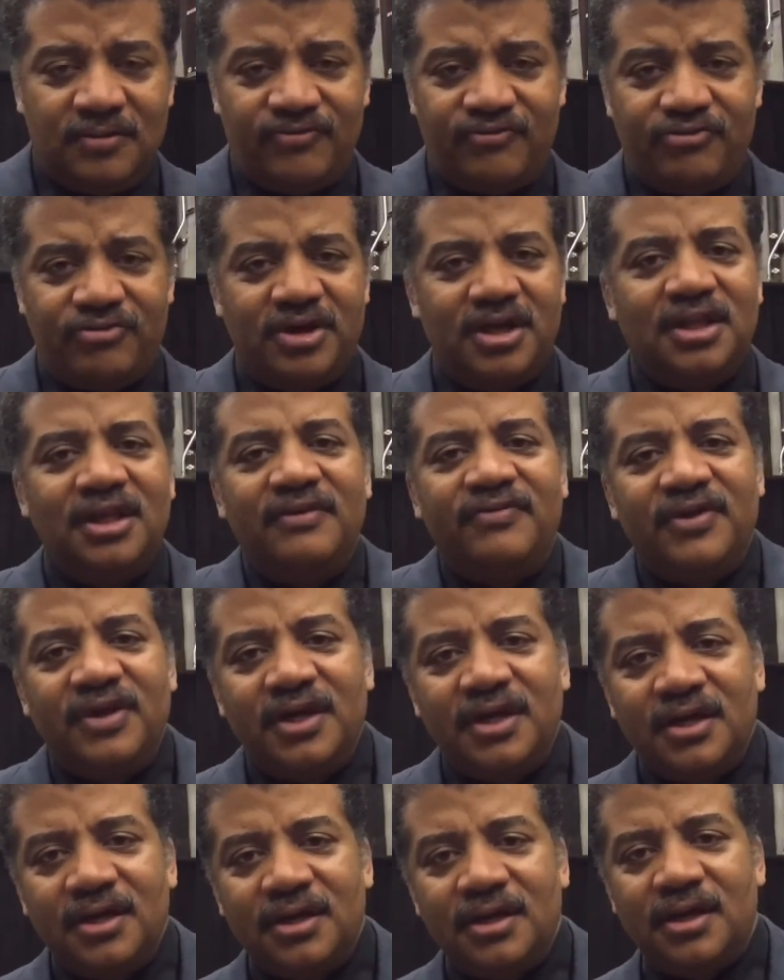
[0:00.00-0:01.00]
free
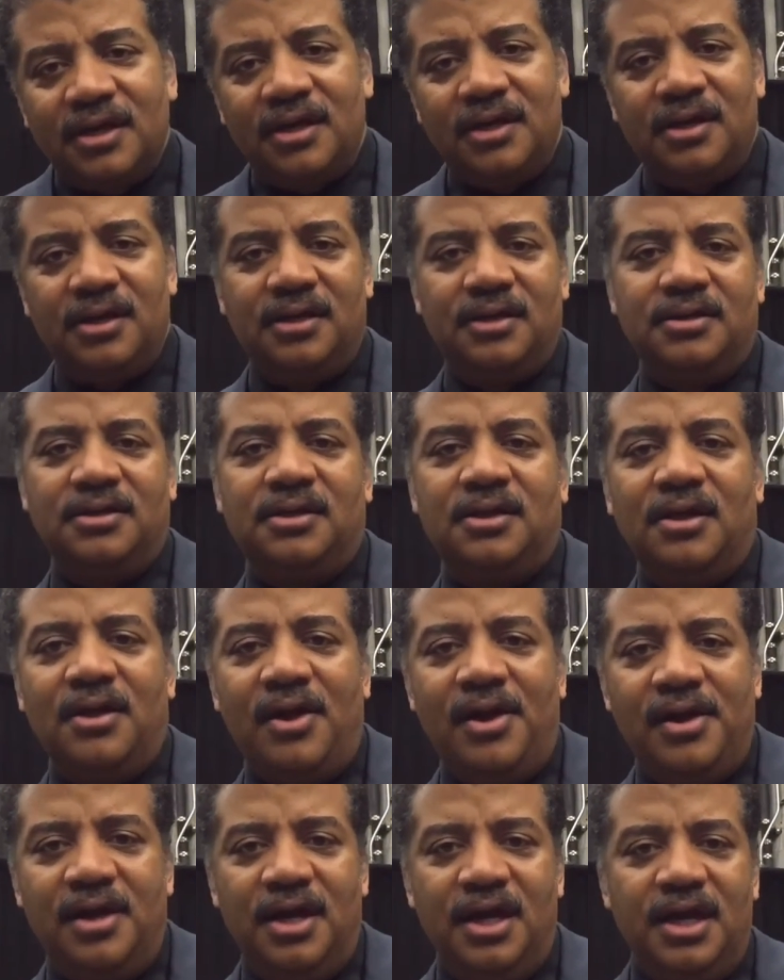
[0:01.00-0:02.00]
living, and
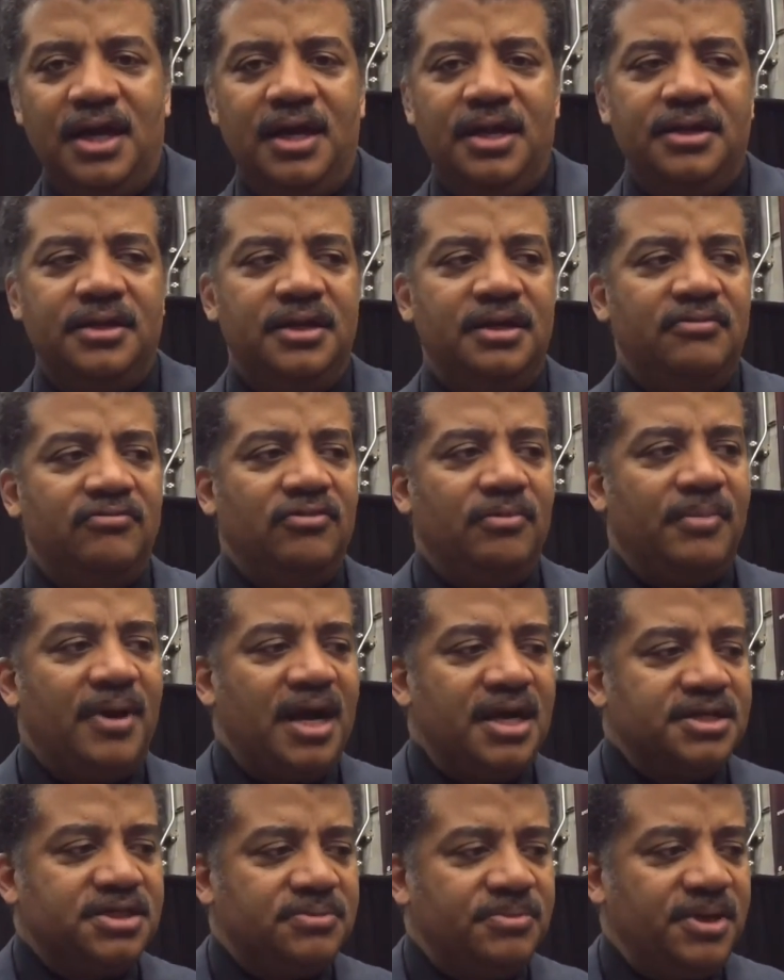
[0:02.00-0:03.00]
it
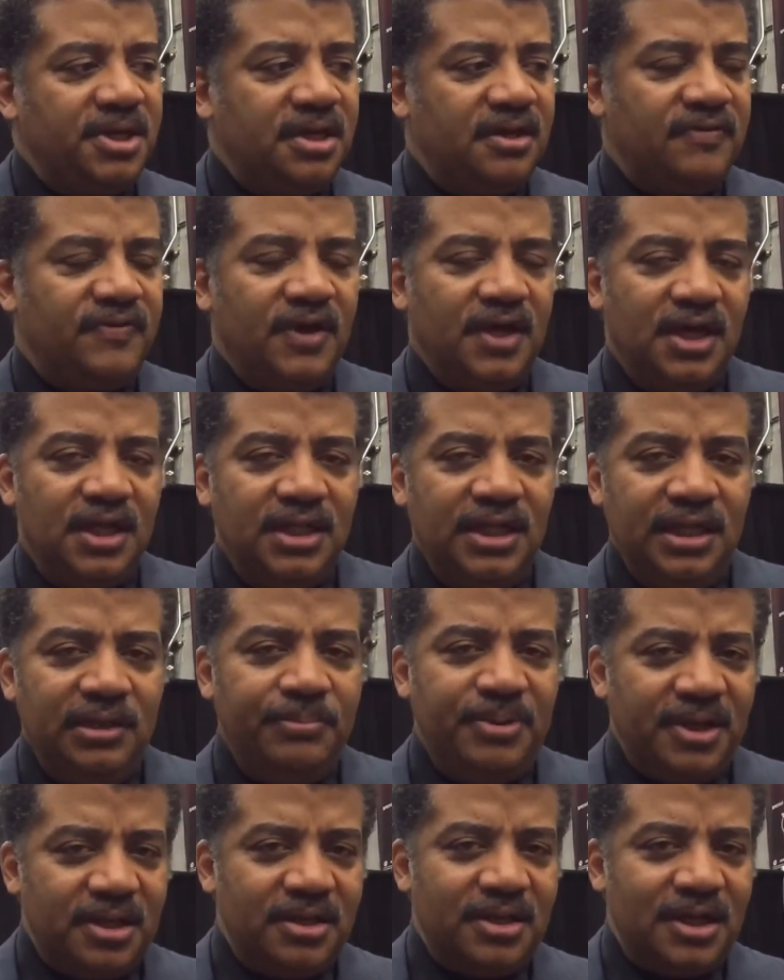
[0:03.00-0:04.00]
reminds me of a
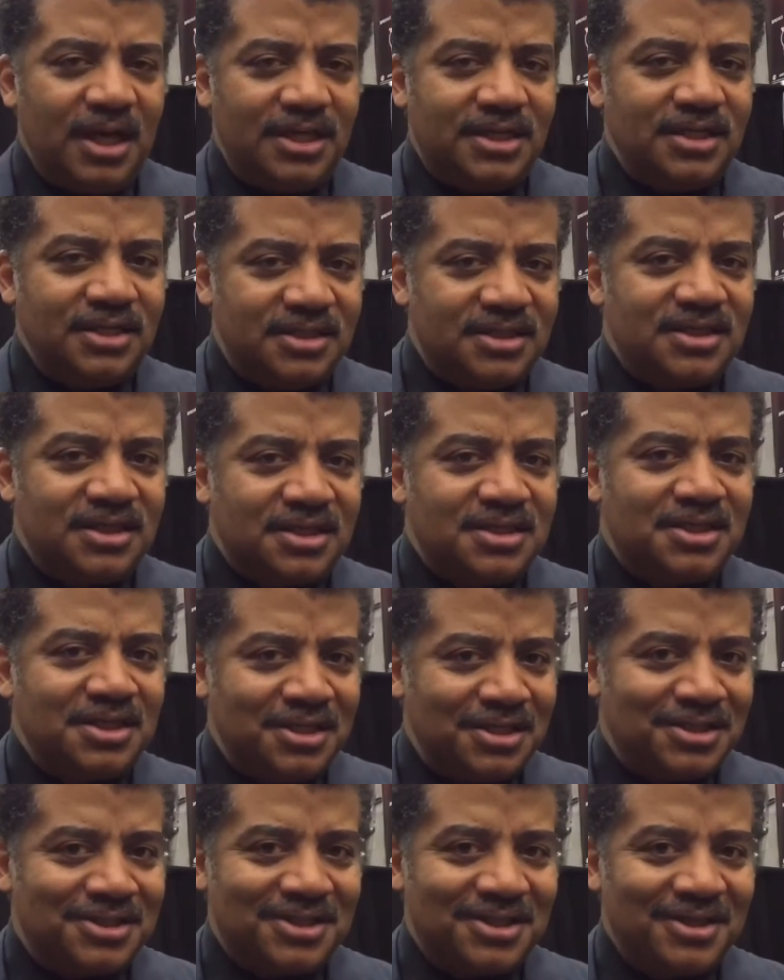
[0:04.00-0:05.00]
little bit of the
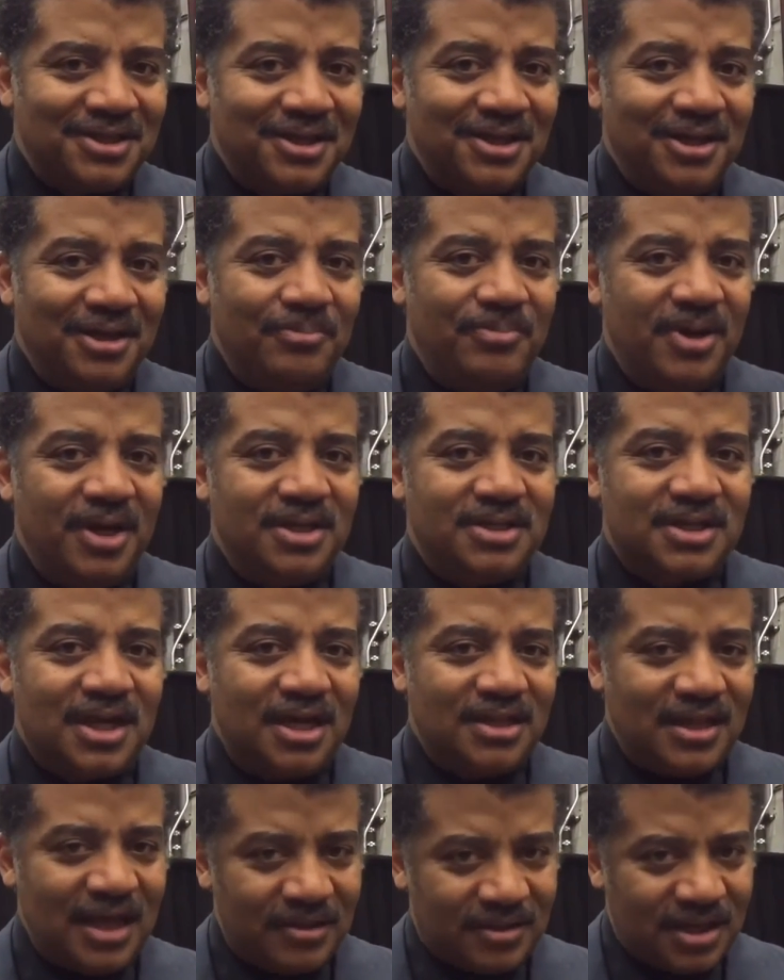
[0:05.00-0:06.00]
1960s a bit. It's
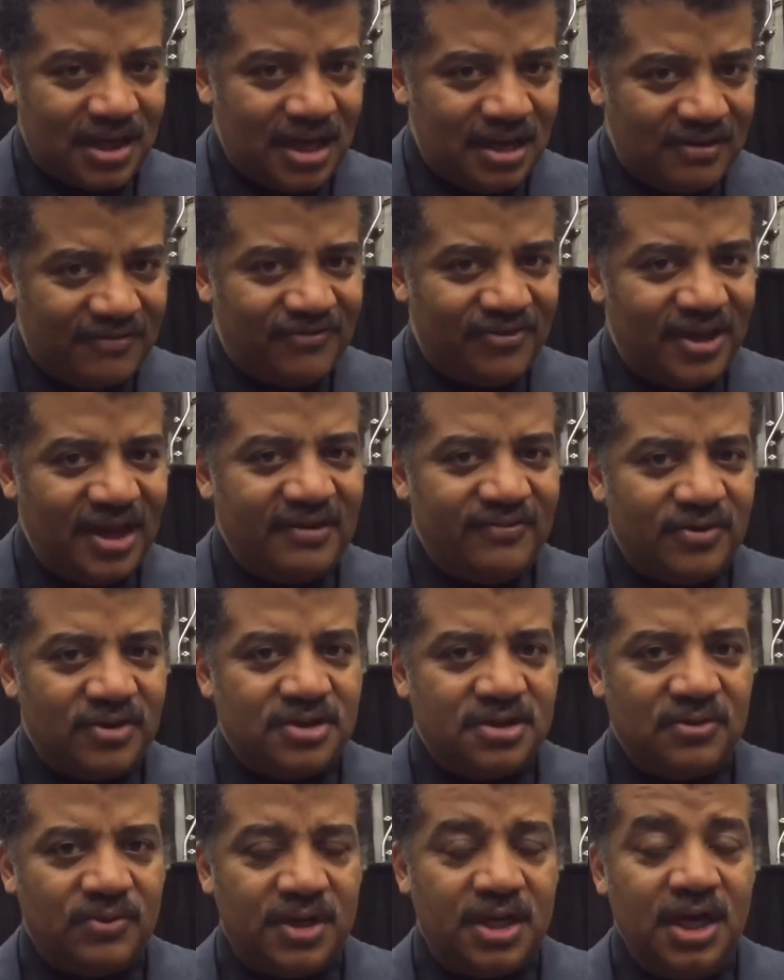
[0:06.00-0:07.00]
got that kind of flavor
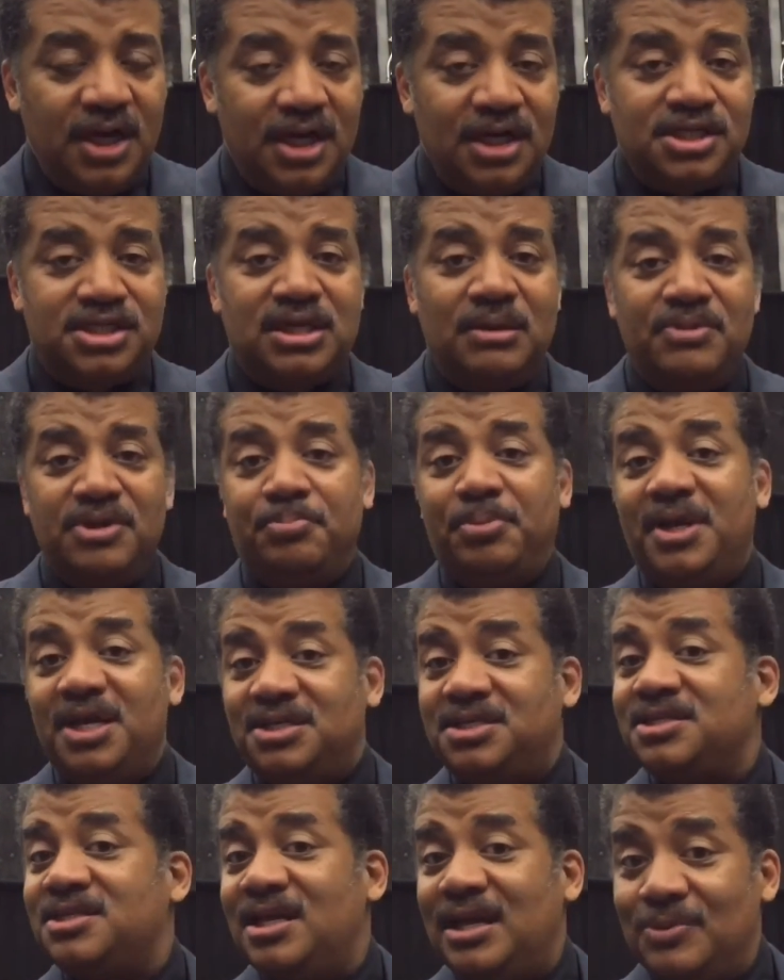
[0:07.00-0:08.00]
to it in some of the
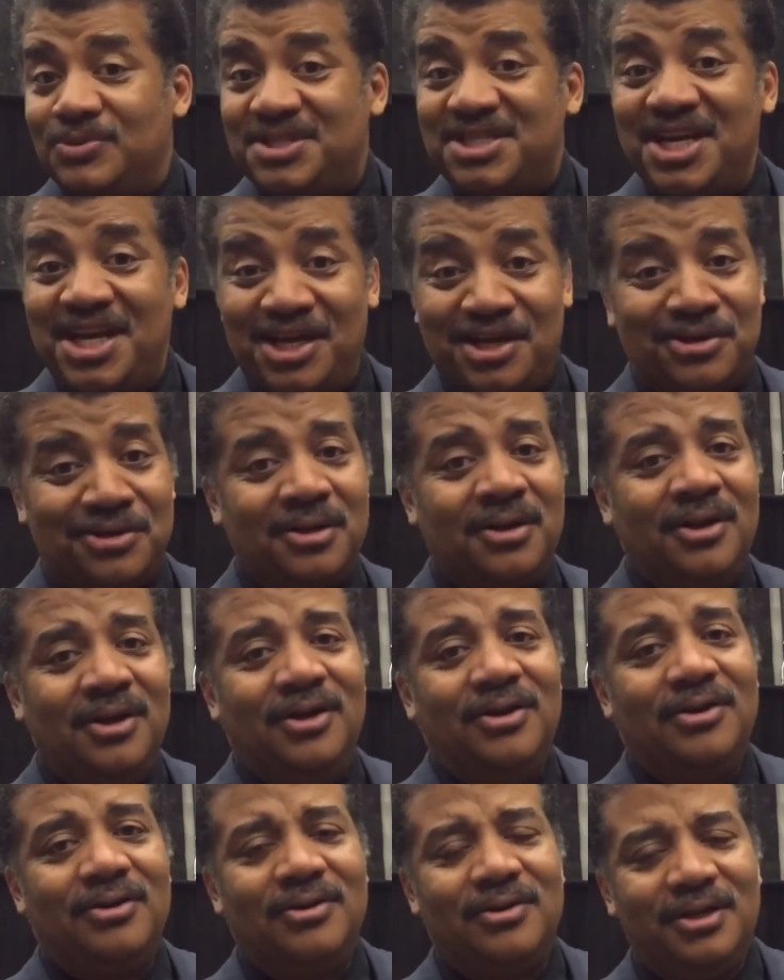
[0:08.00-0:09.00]
places that I was taken
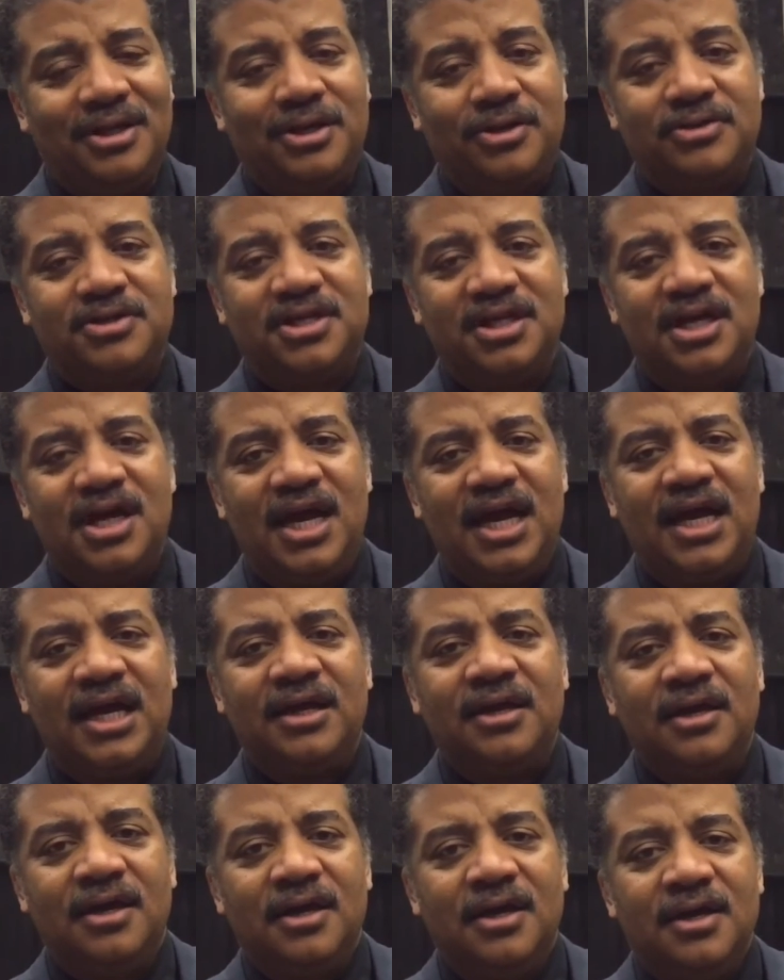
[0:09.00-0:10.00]
earlier
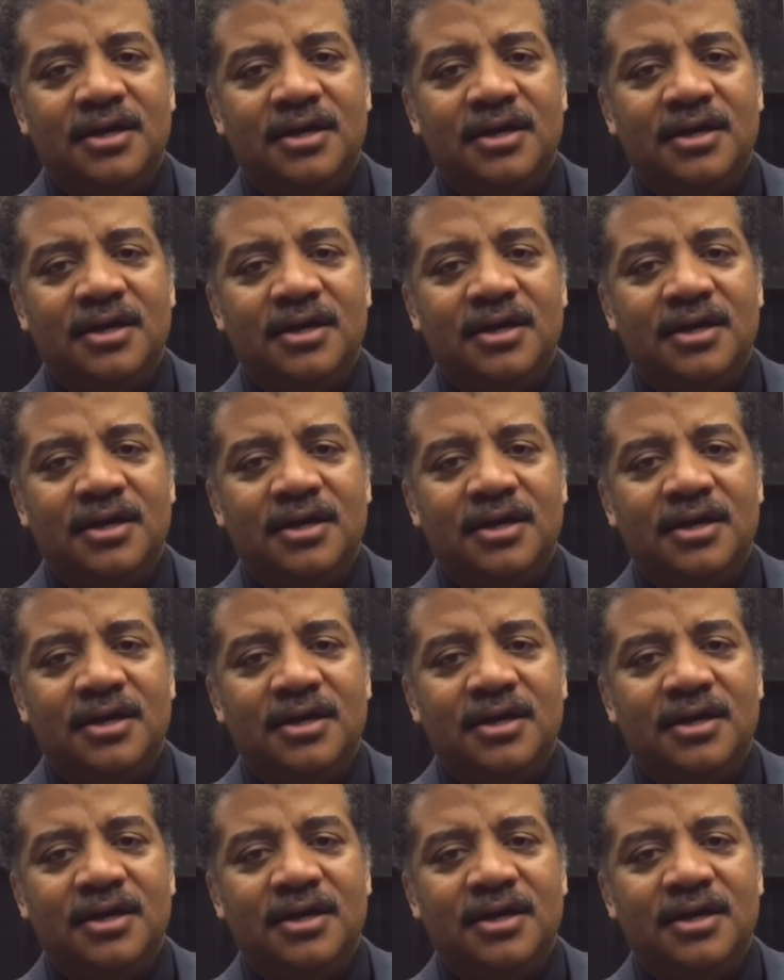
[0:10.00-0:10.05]
today.